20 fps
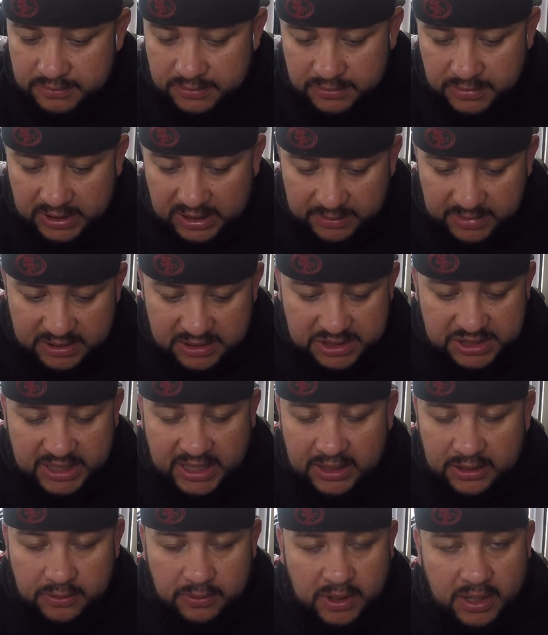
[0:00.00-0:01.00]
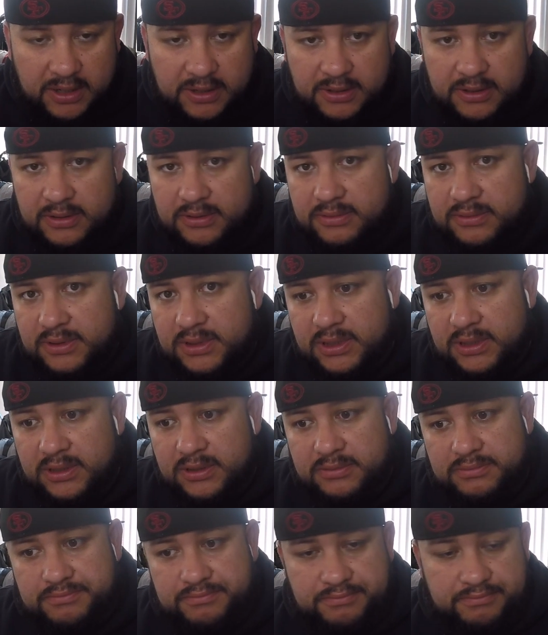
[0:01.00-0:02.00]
When I'm in shallow water, you know,